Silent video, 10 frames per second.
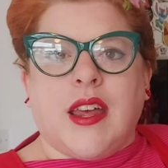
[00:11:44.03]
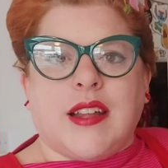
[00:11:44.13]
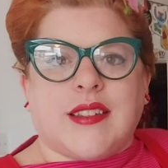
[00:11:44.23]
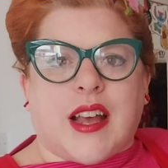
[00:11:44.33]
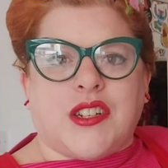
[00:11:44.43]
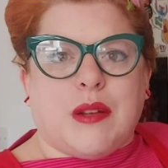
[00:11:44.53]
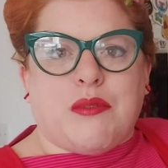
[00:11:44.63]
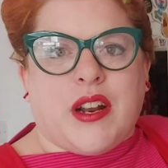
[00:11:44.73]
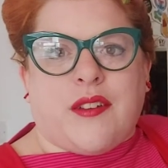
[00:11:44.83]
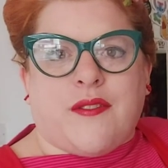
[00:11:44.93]
it's actually
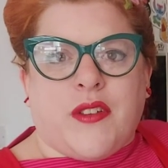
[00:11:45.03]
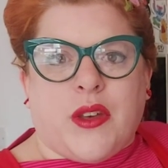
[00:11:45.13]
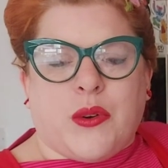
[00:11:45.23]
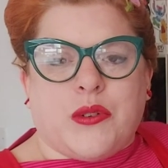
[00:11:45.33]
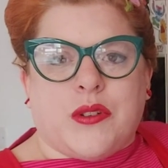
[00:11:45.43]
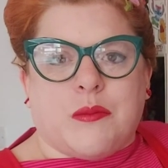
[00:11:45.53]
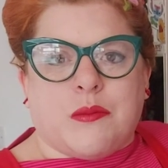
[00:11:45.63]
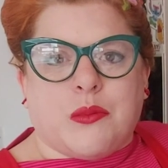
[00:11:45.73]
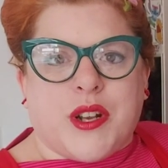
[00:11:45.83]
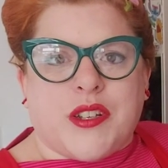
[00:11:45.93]
brilliant for the
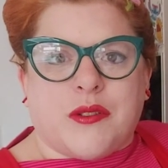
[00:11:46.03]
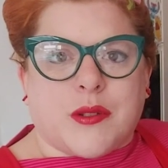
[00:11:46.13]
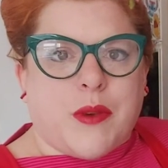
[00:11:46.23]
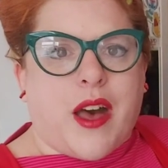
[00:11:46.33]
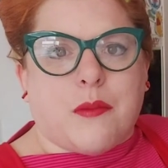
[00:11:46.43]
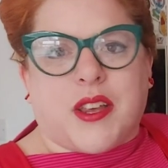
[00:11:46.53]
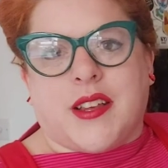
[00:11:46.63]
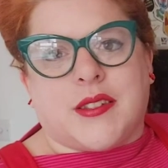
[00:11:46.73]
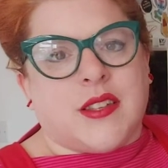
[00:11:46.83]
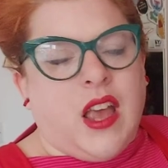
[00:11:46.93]
autumn winter as well,
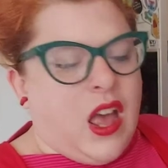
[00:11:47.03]
because